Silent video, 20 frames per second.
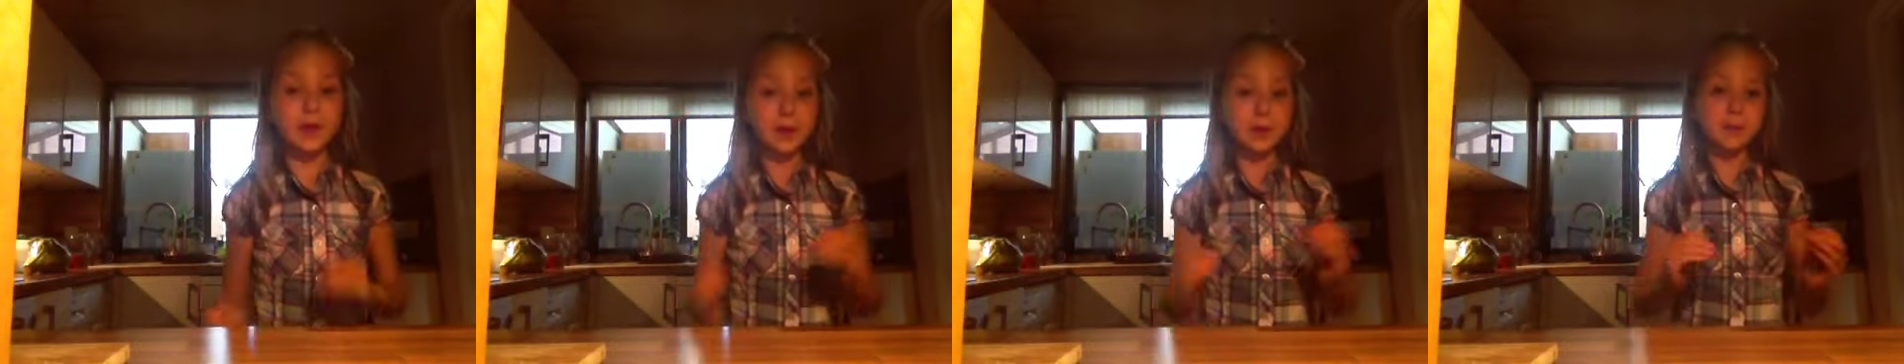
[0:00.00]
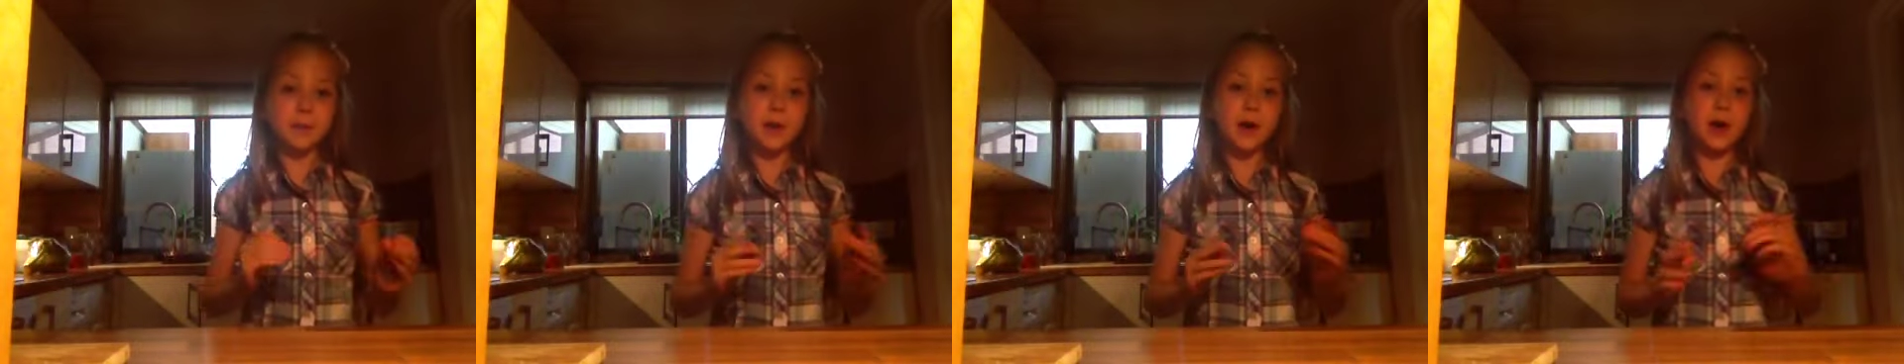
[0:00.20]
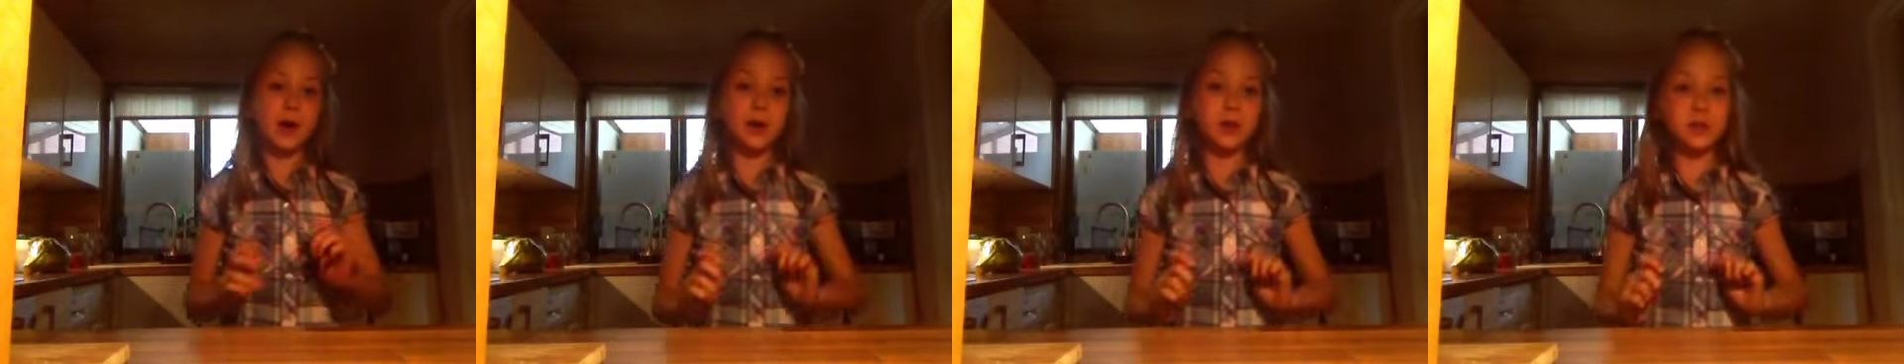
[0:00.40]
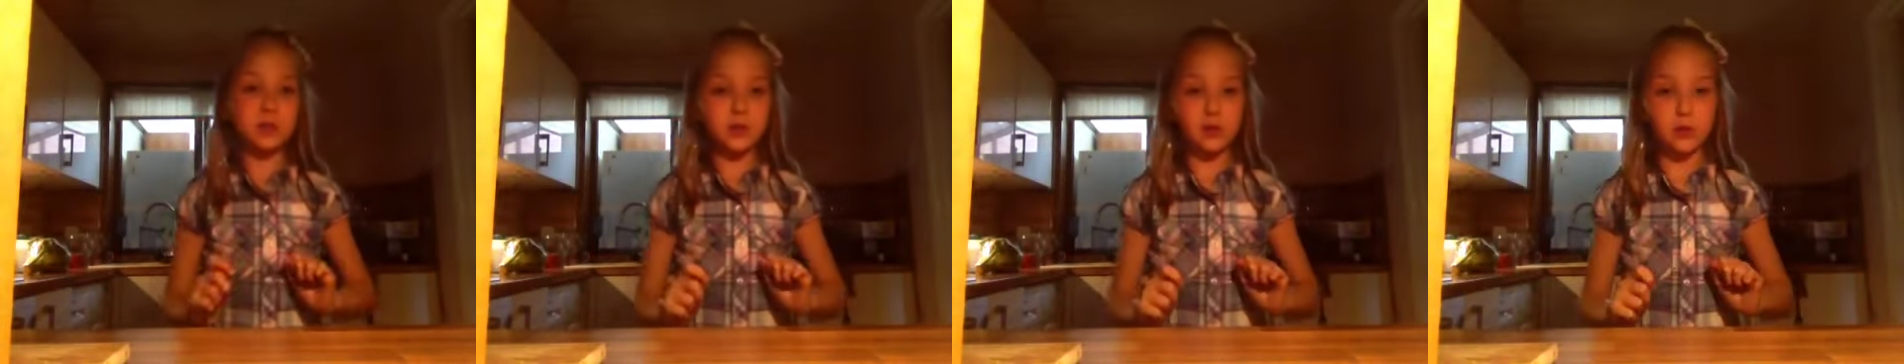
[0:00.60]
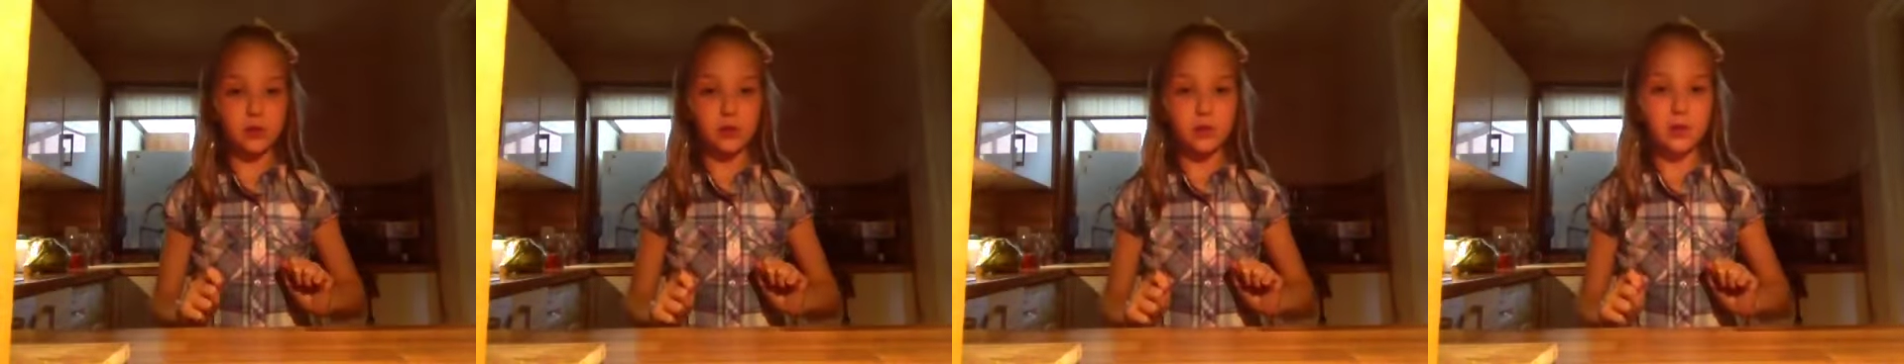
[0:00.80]
in part
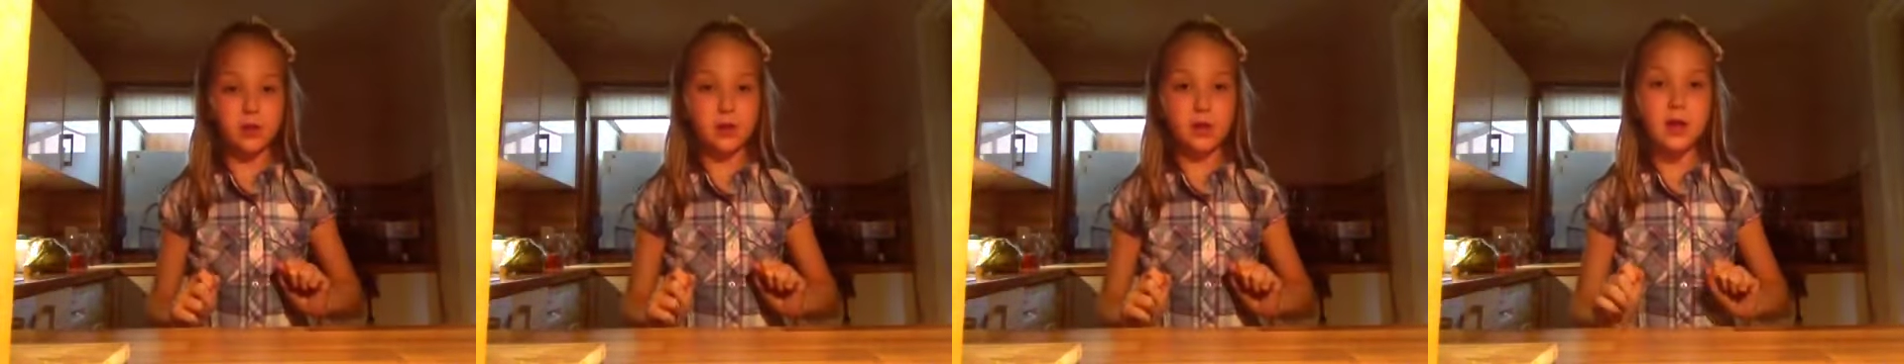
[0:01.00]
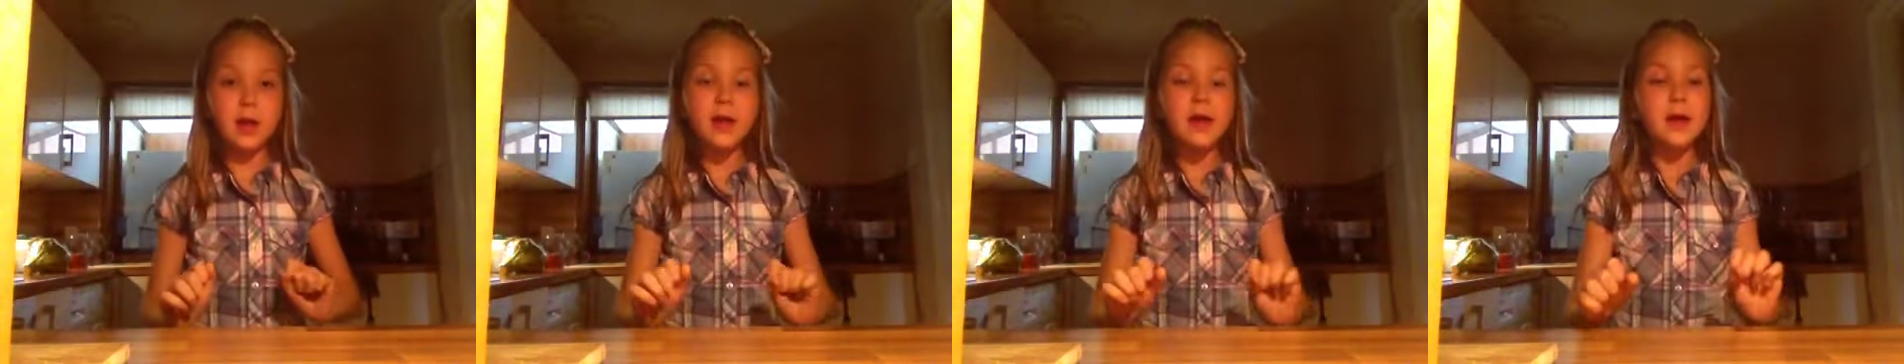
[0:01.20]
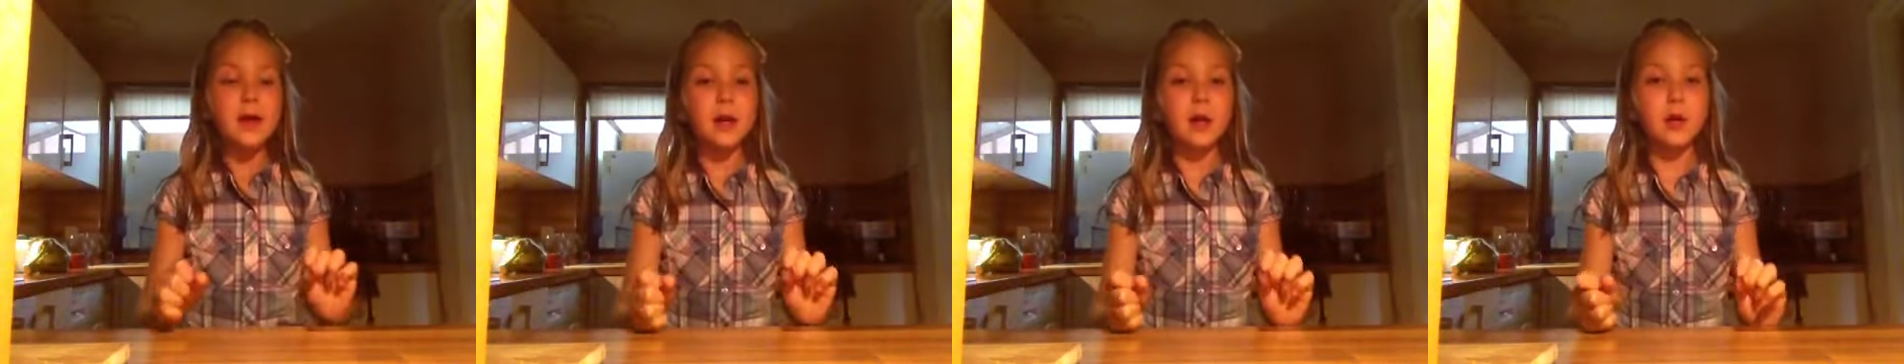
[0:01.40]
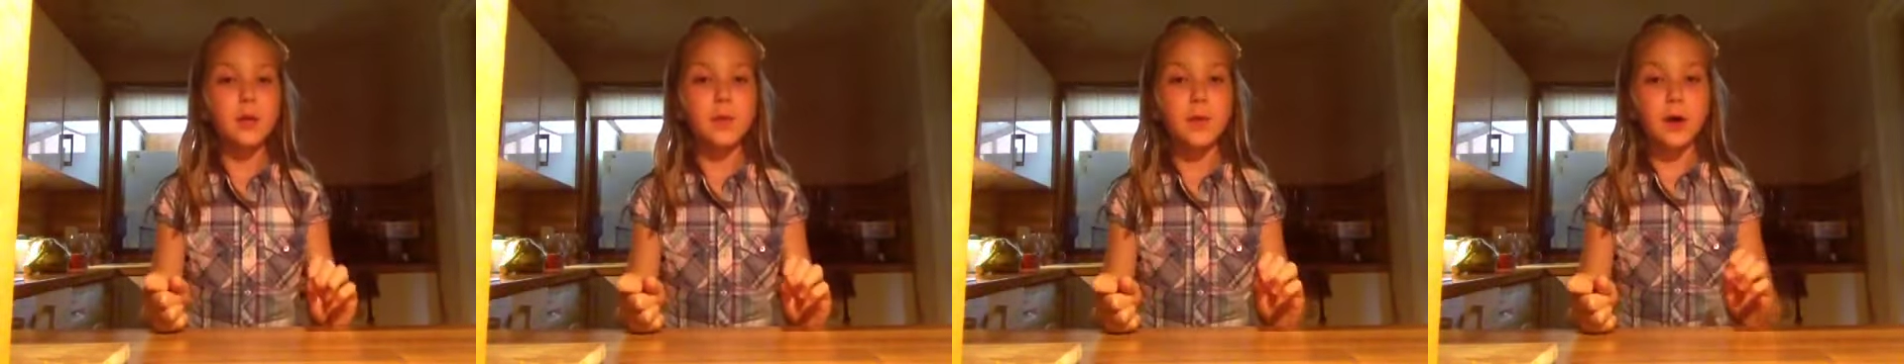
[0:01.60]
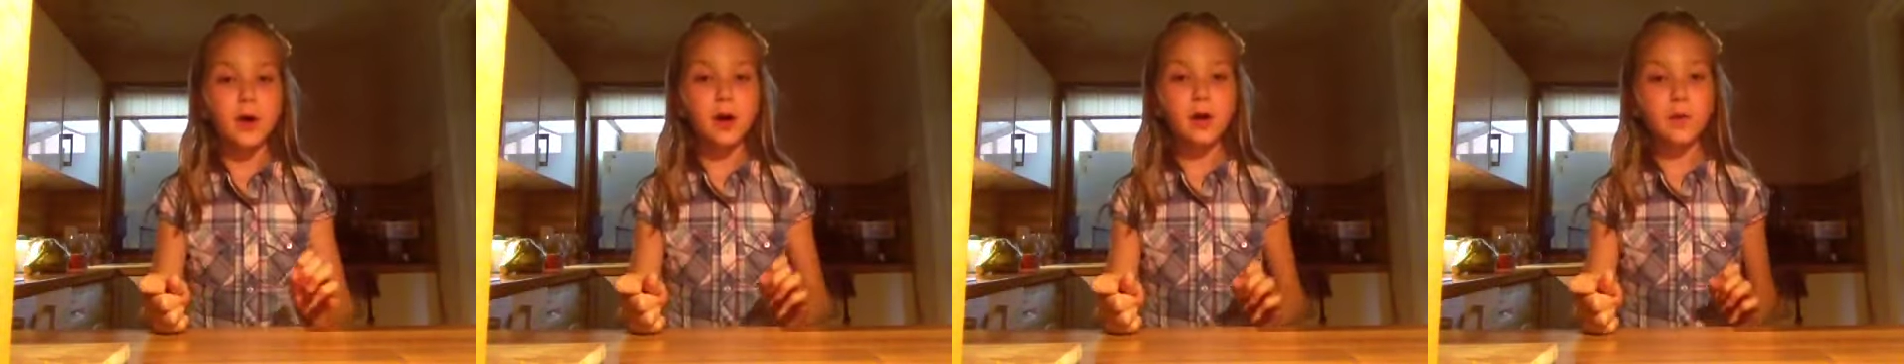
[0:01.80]
2. Now
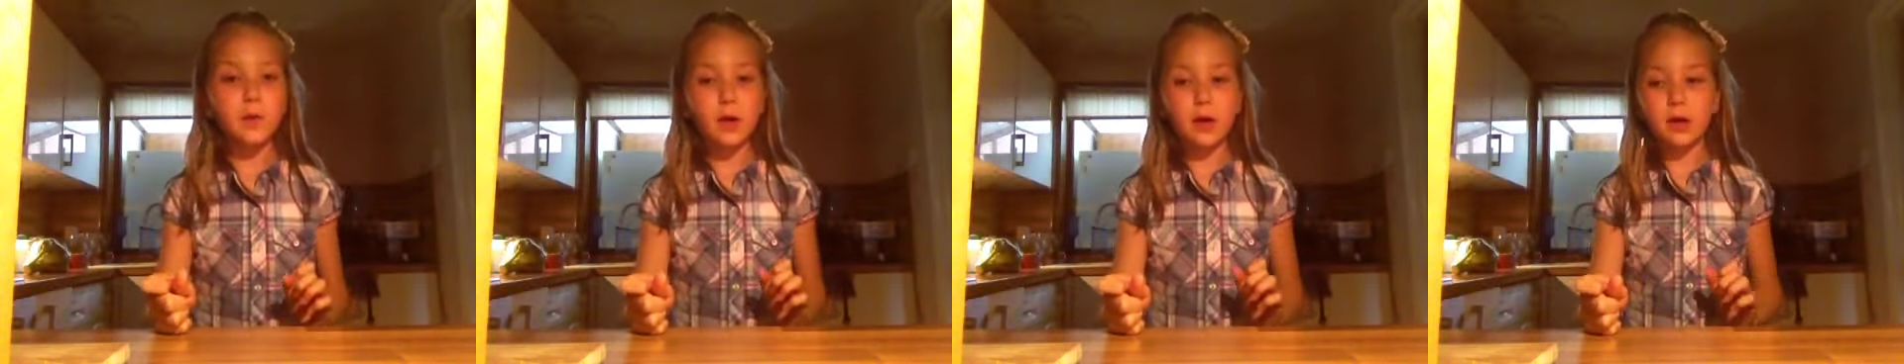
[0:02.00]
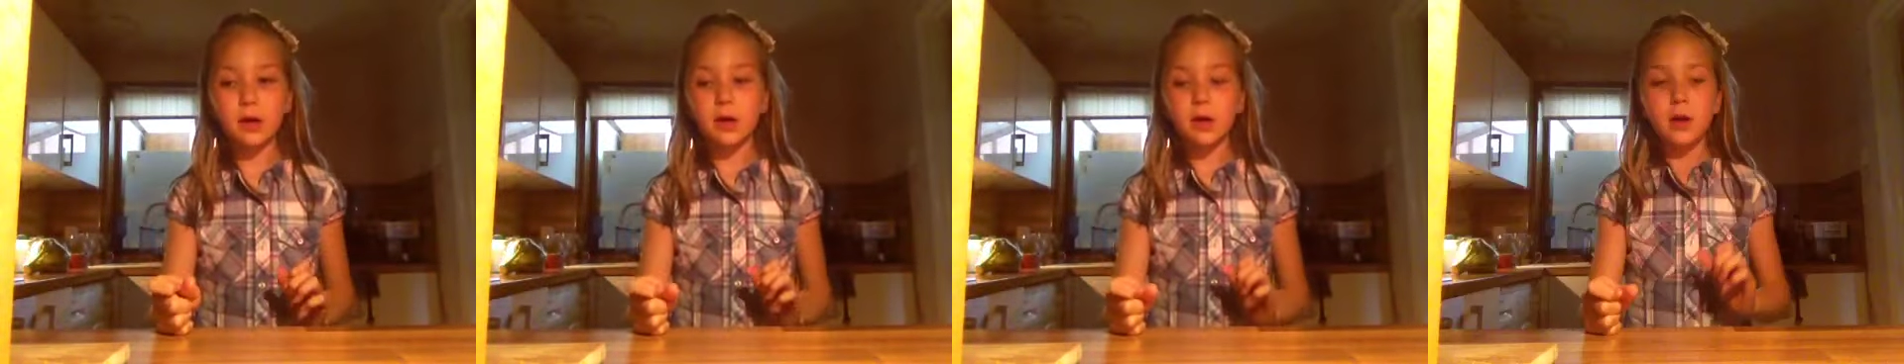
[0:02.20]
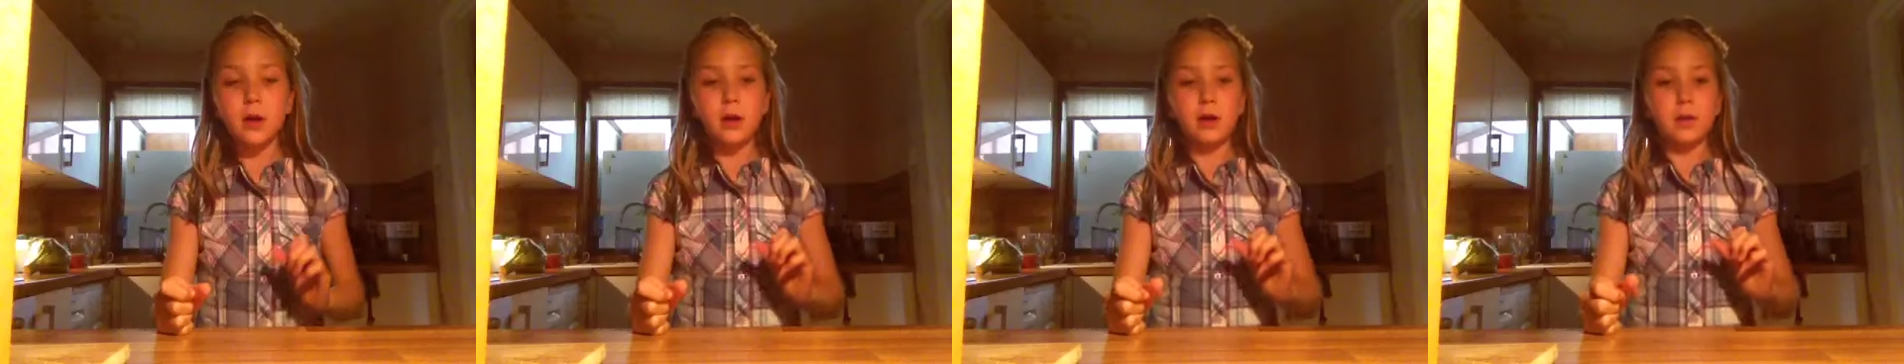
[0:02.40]
part 1,